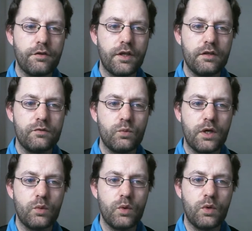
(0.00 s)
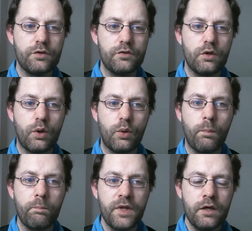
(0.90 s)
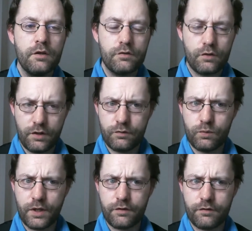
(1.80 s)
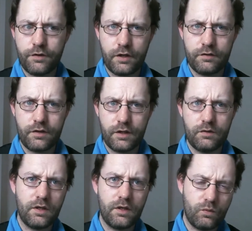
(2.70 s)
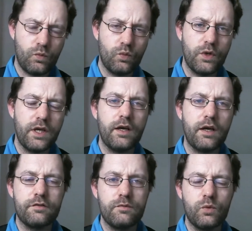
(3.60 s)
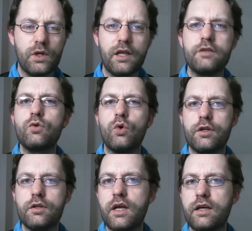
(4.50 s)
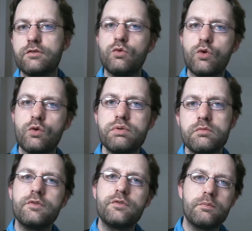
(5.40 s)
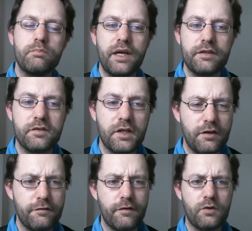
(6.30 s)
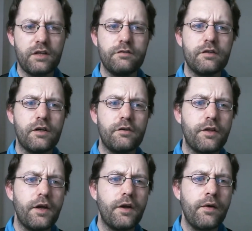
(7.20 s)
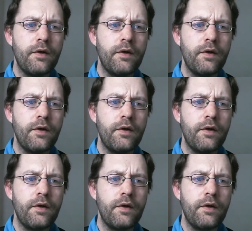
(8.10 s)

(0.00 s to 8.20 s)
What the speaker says: things where we want to go. So this is one of the things that we, as well, let's call it next group, it's better than the foundation, I think,